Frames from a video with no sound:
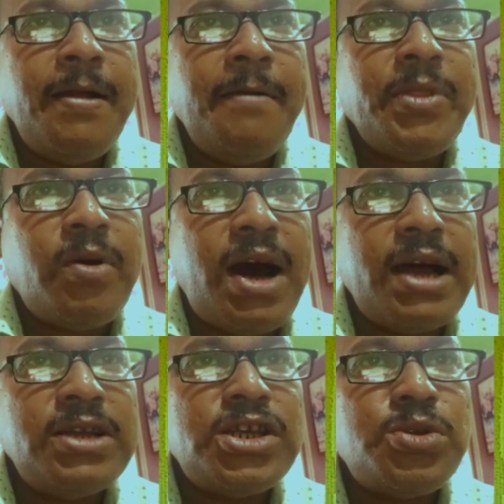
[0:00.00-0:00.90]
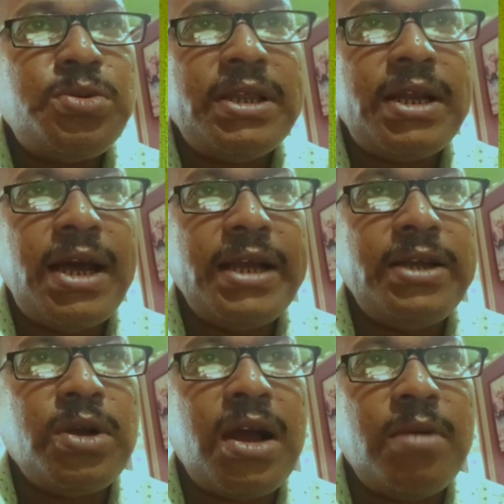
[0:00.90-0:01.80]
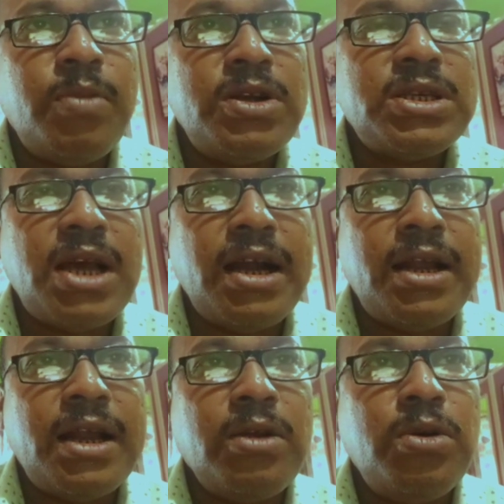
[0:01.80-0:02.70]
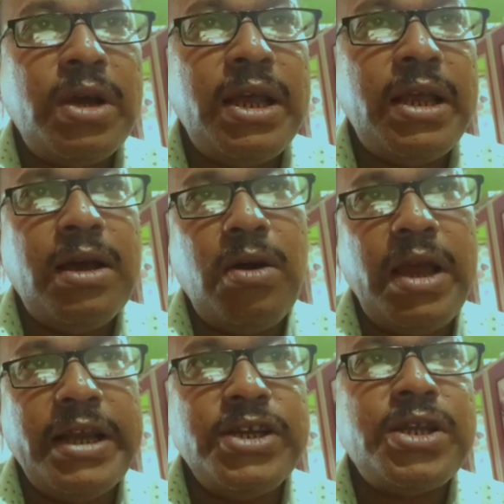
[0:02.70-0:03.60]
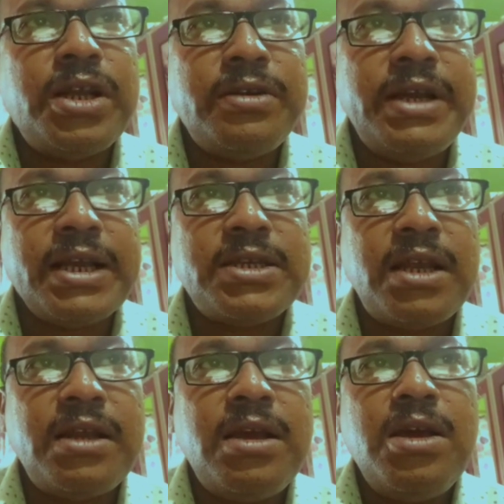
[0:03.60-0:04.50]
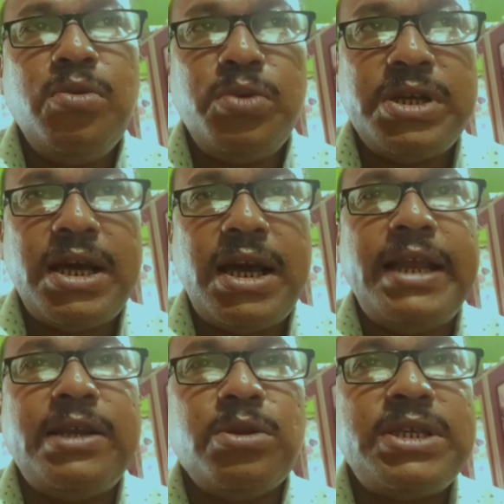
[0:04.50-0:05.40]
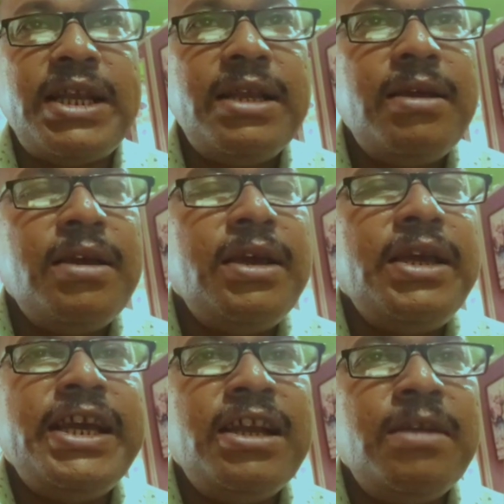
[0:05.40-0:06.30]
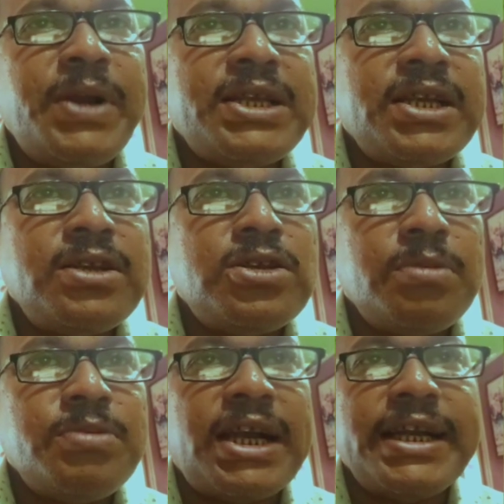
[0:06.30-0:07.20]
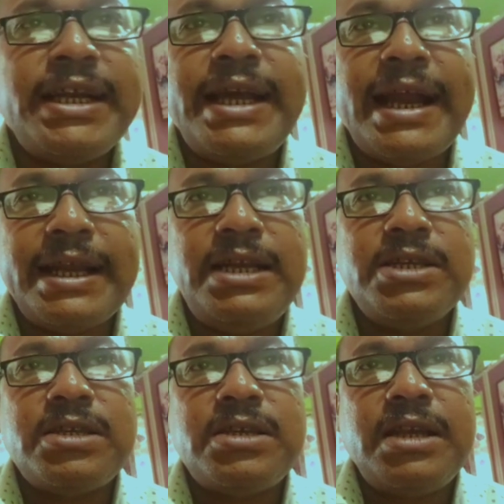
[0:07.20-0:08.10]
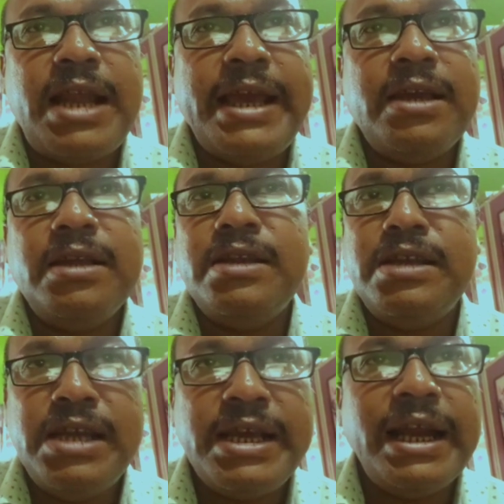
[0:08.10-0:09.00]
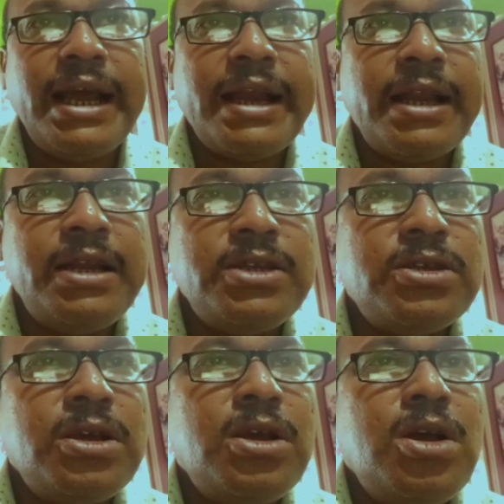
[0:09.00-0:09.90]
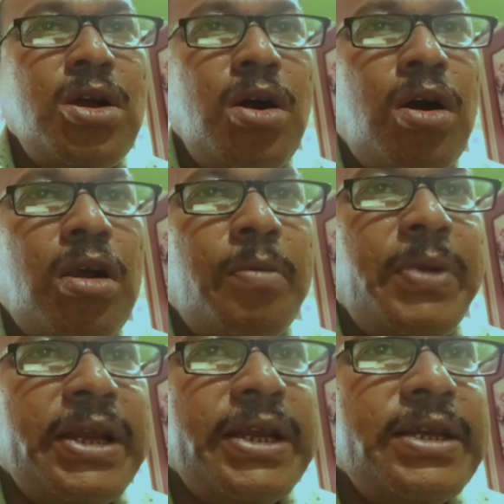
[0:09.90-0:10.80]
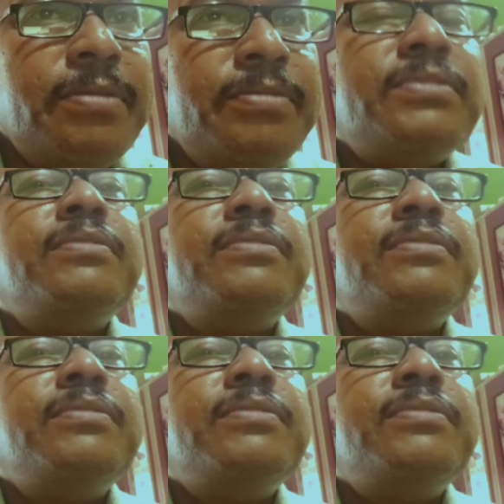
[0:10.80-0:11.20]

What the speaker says: Now, unsaturated hydrocarbons undergo addition reaction with hydrogen in presence of certain catalysts like nickel catalyst or palladium